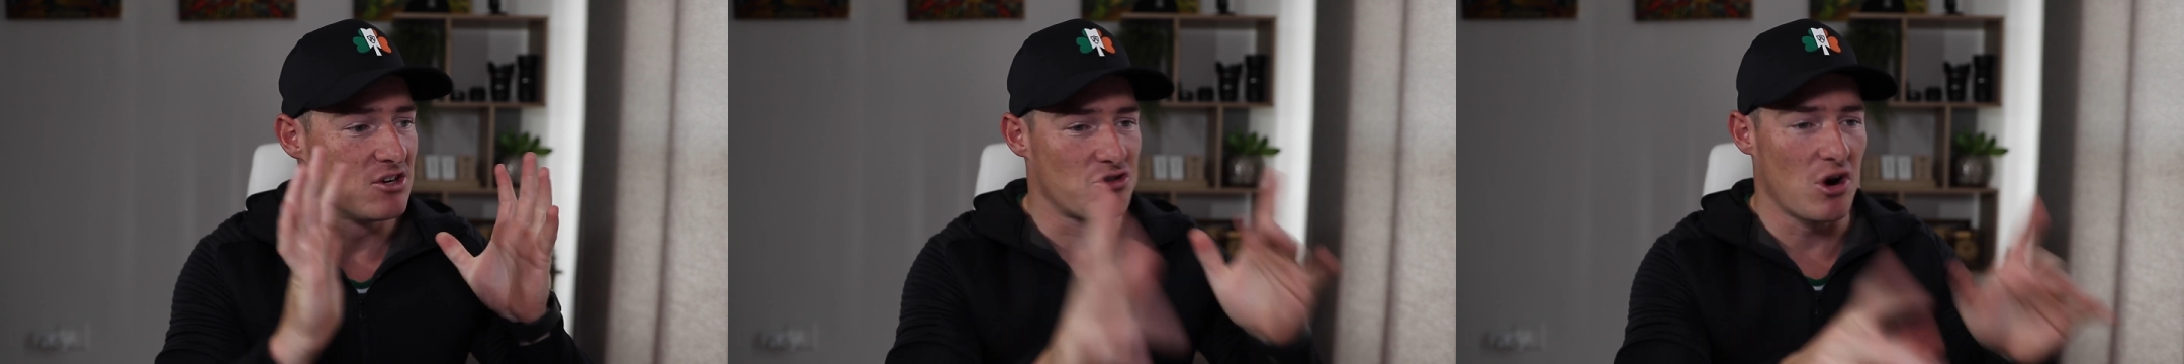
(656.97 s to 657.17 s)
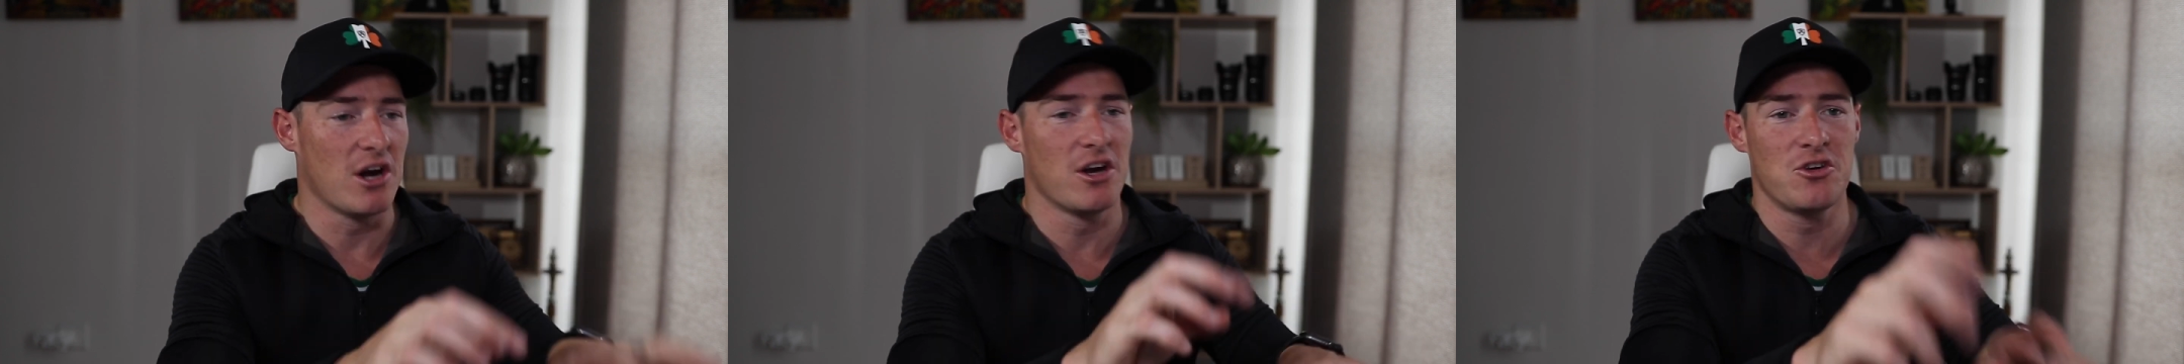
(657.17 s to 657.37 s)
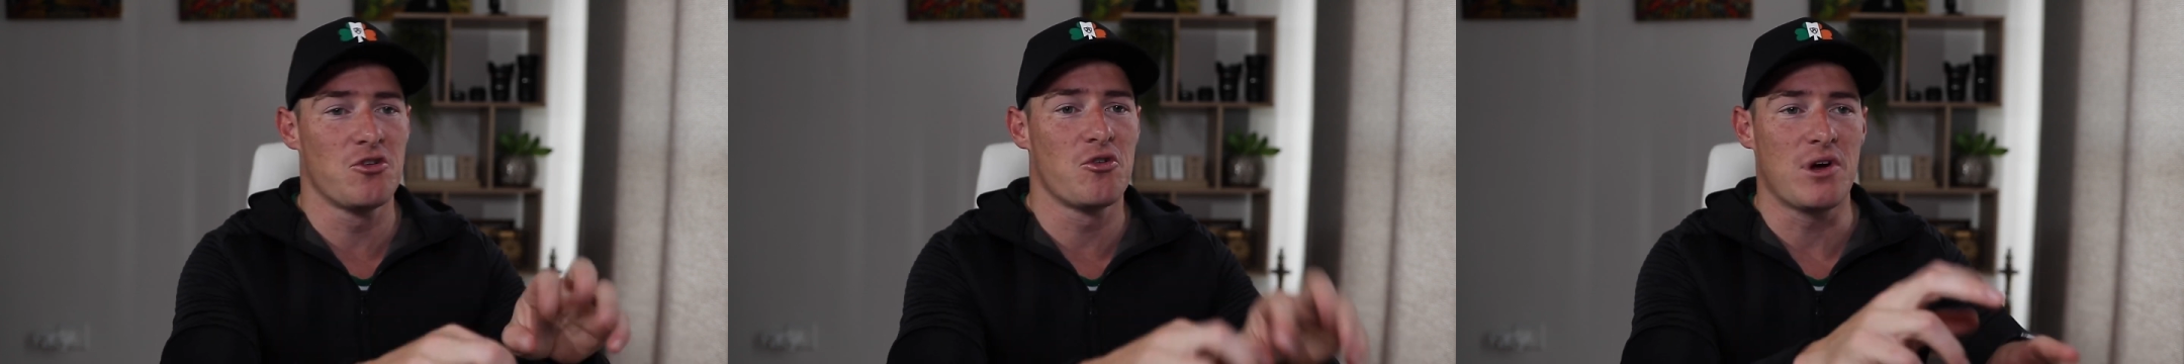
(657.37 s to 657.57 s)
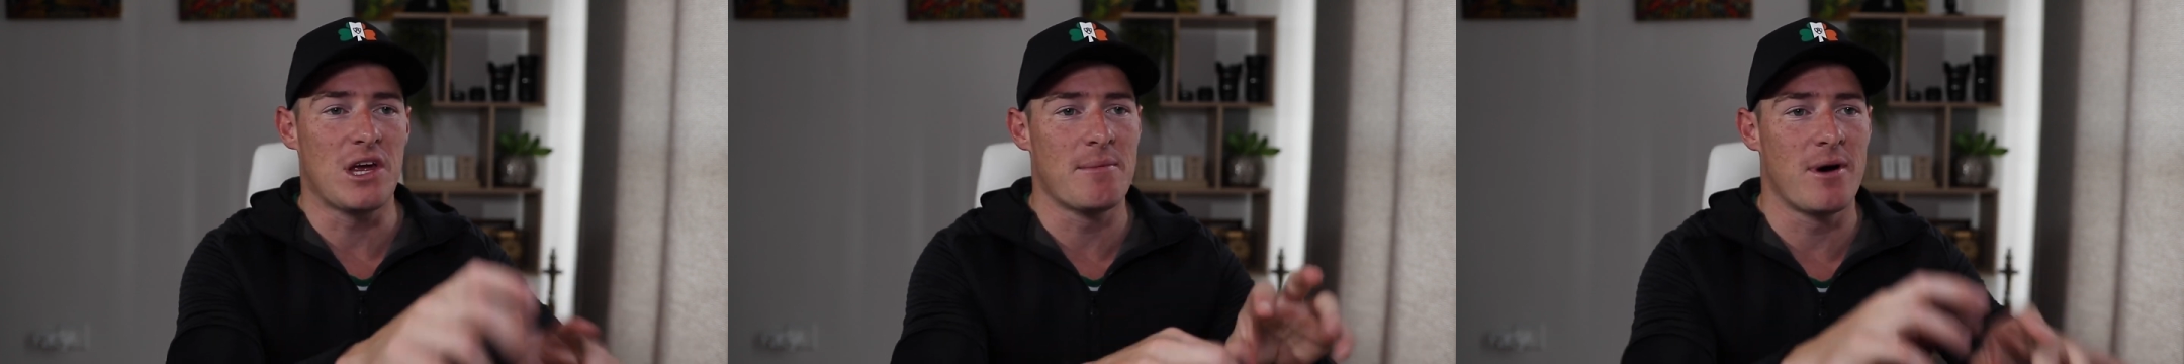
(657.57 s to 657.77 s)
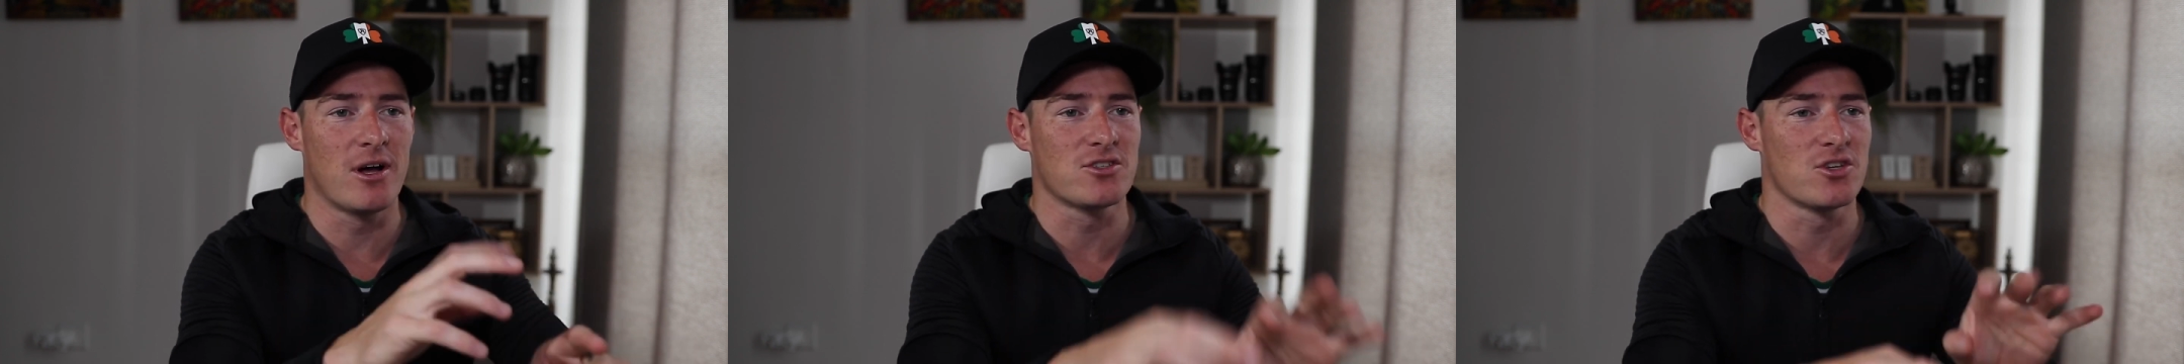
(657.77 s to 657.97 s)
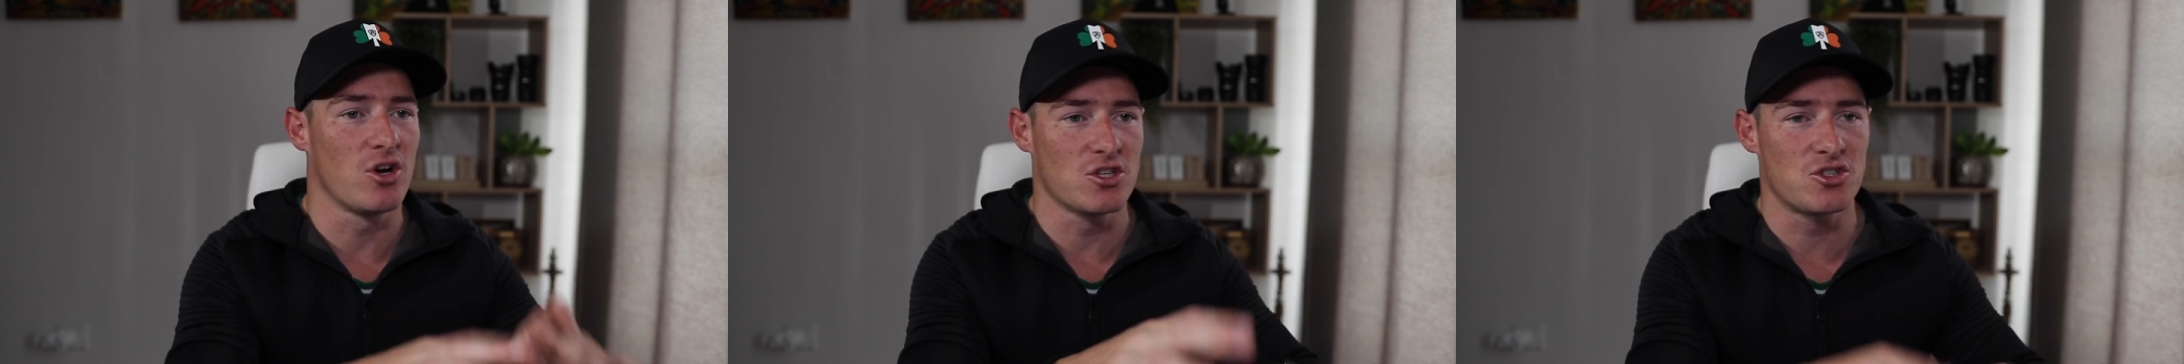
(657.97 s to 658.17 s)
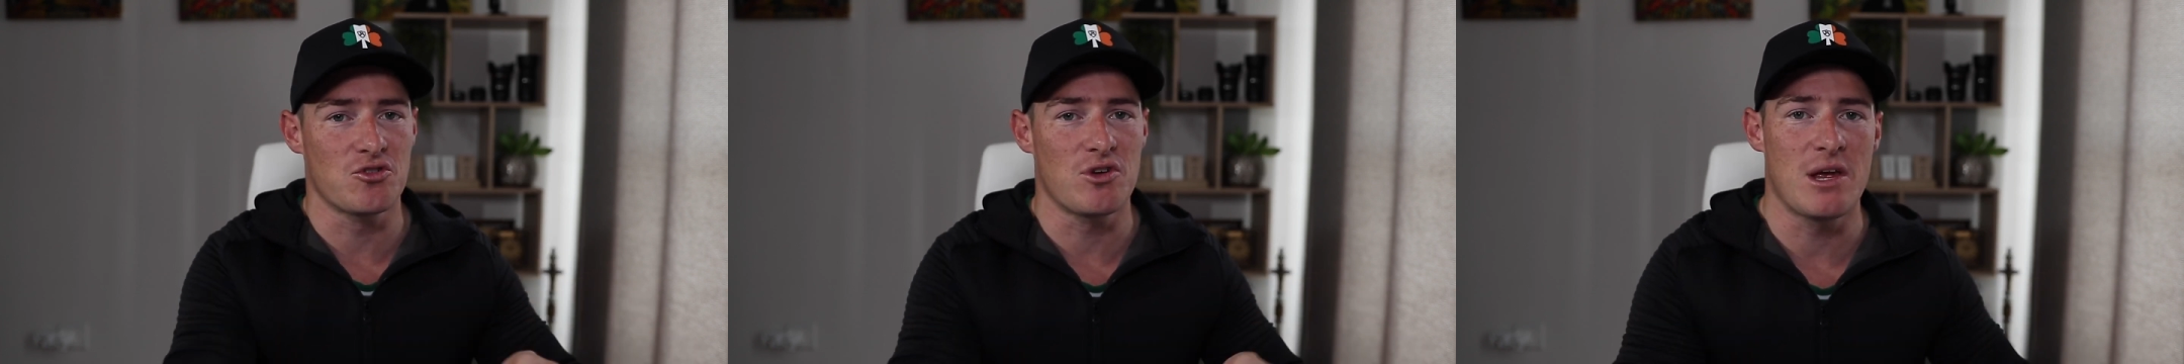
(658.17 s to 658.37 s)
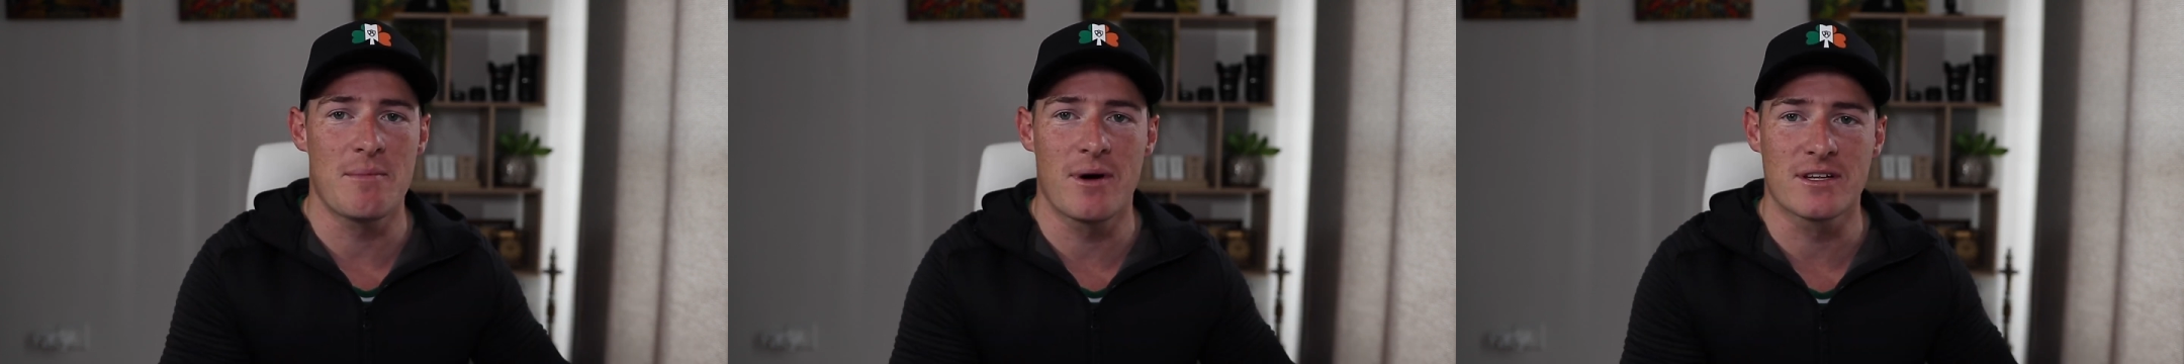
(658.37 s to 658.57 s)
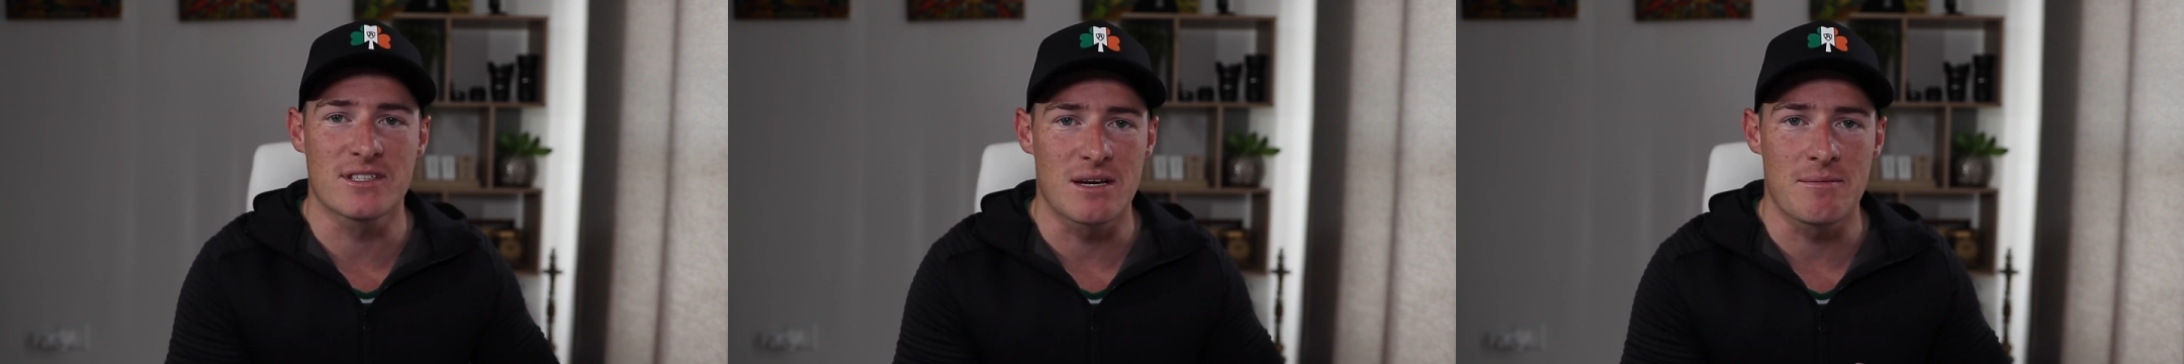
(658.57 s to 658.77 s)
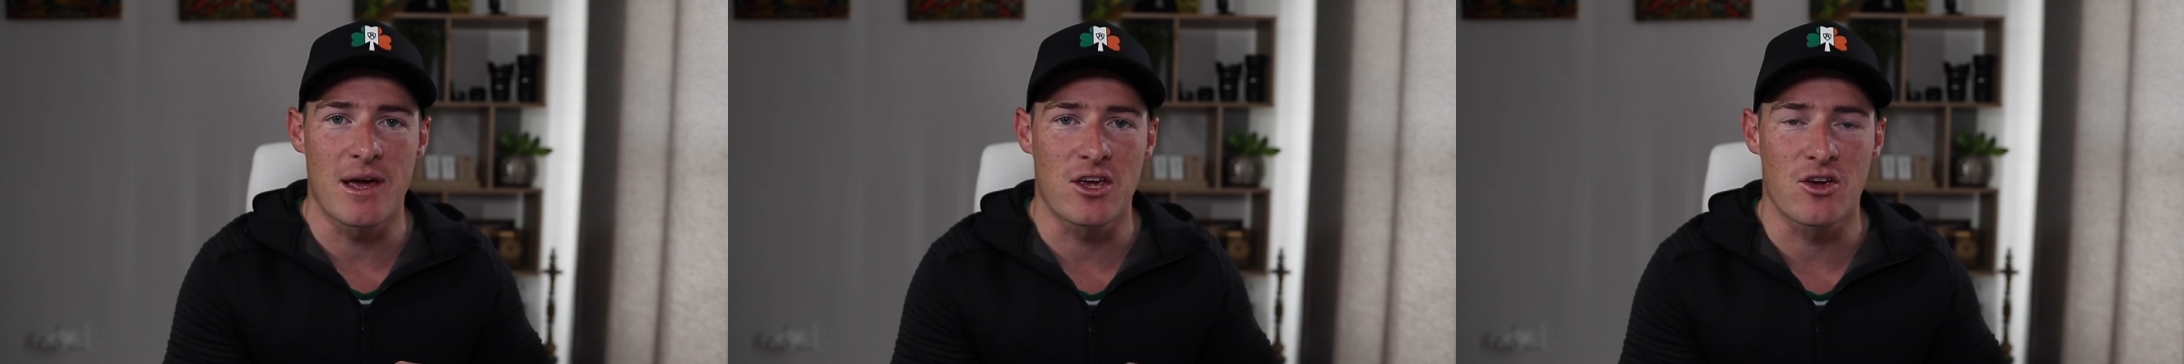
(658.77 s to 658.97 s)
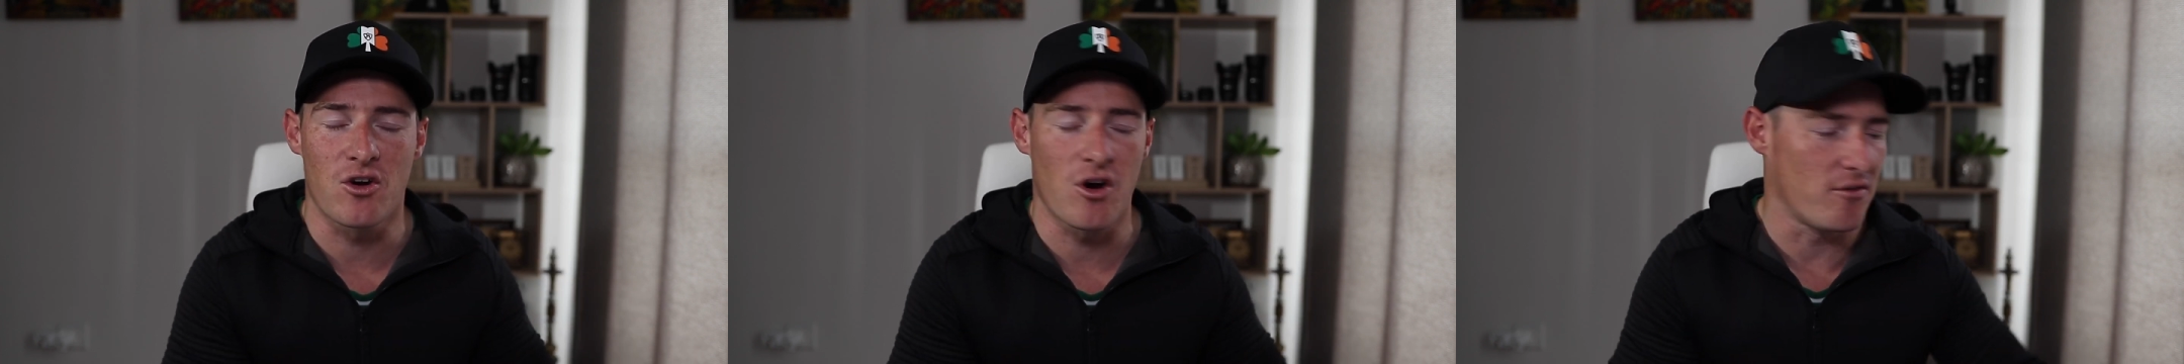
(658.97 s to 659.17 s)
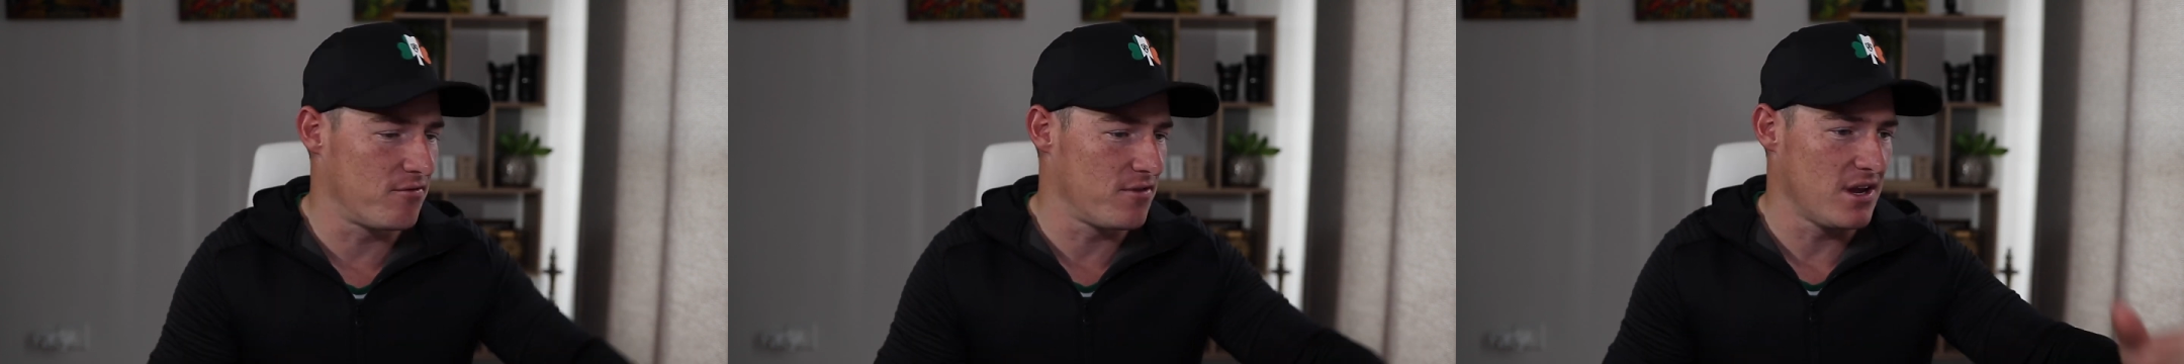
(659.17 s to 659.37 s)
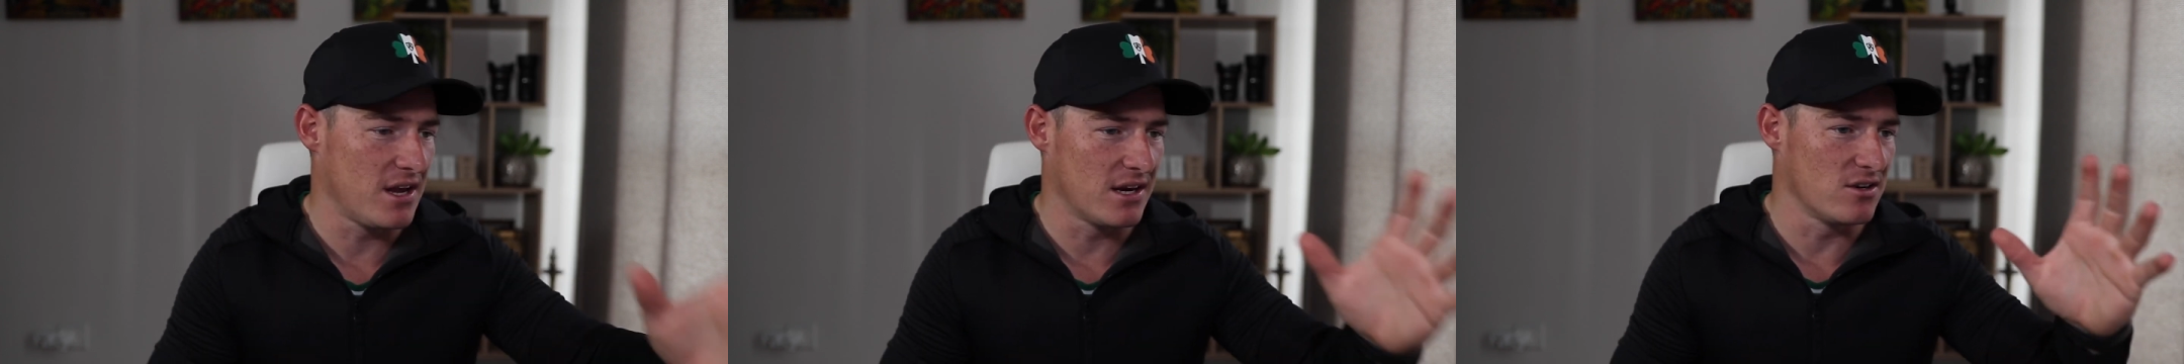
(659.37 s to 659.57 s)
trying to do your emails and answer your emails and make your coffee